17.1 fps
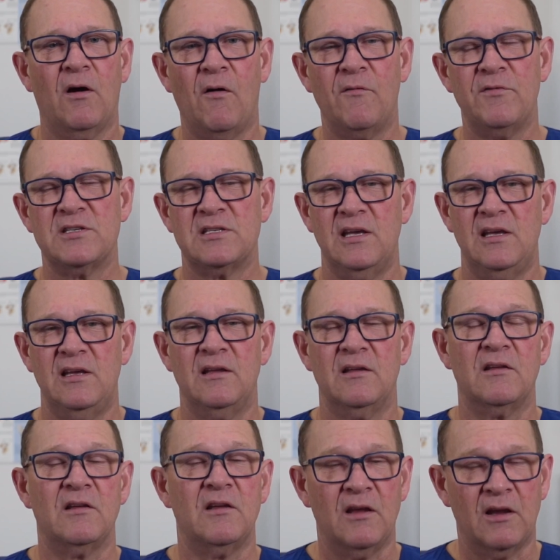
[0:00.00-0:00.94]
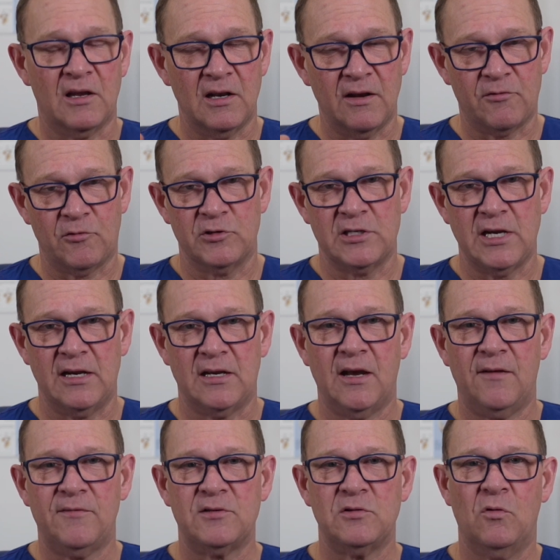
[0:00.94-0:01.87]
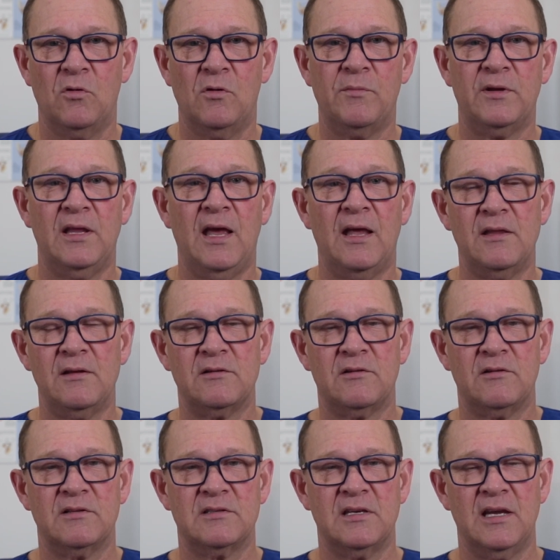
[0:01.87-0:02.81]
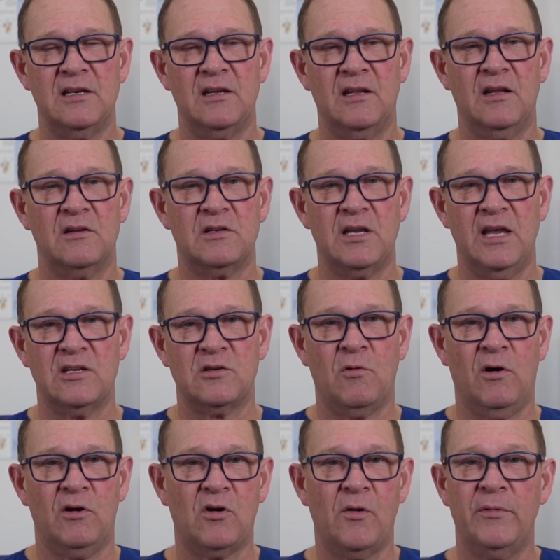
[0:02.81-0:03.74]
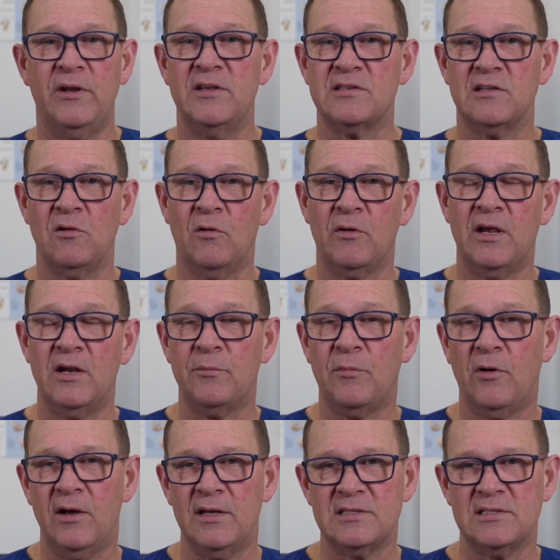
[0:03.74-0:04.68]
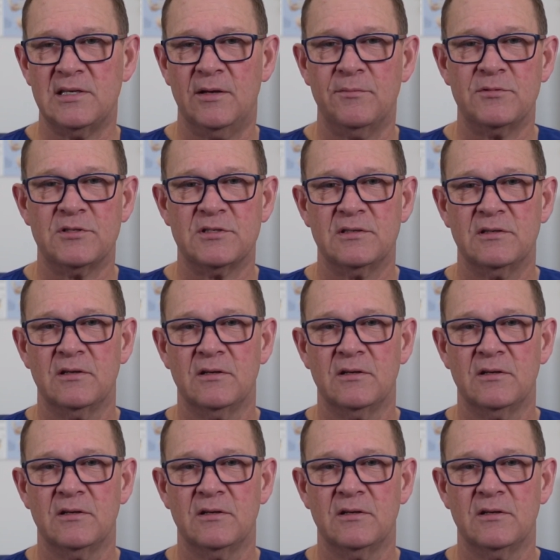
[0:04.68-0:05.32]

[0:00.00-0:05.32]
Obviously, you can have the rotator cuff torn, but the other tendon that tears quite commonly is the long-headed biceps.